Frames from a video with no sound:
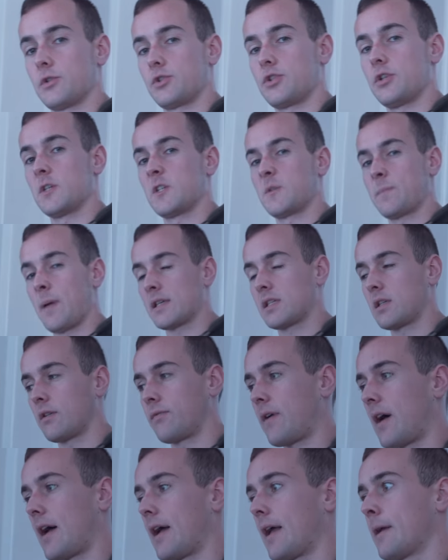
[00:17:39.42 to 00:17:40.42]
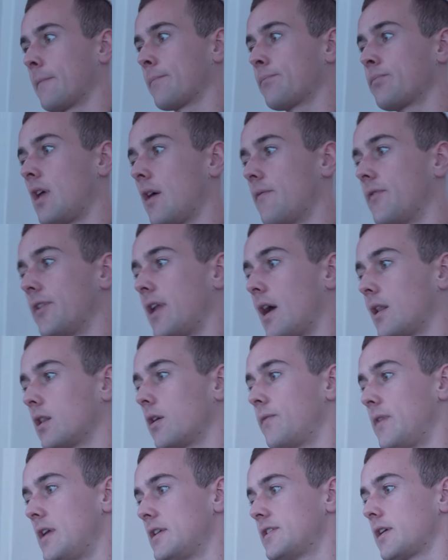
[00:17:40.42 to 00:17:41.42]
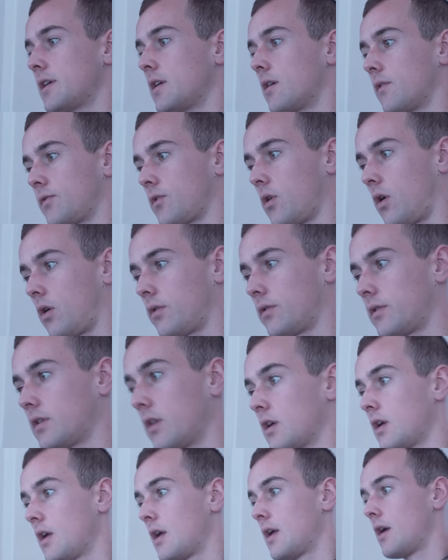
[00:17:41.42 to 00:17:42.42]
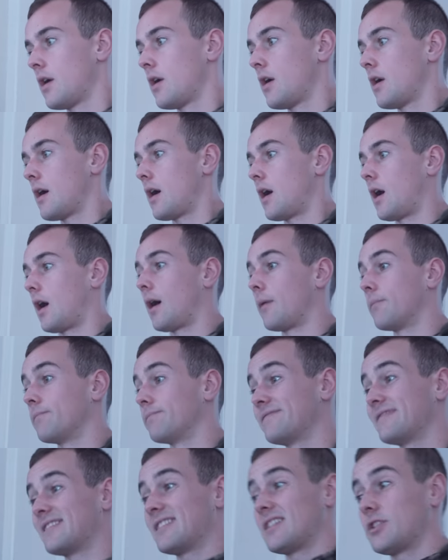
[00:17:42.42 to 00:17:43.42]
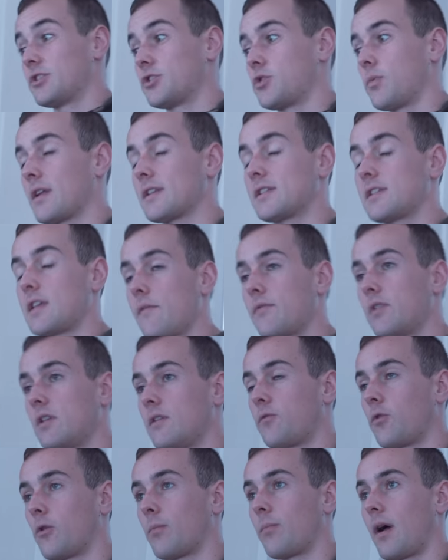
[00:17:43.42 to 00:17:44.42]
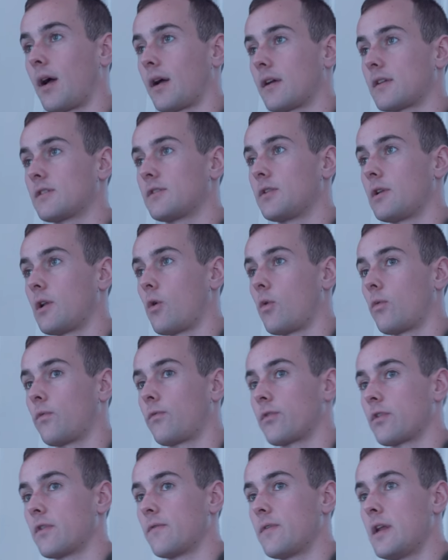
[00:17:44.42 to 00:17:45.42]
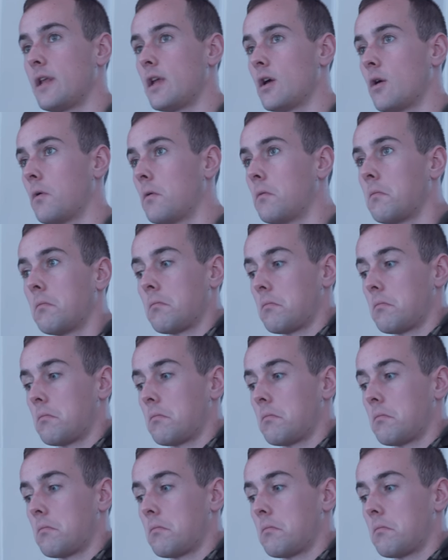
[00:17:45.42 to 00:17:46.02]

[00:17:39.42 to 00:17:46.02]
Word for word: So she's specifying a Vanilla Visa gift card. Um, she wants seventy-four bucks. You know, for the video.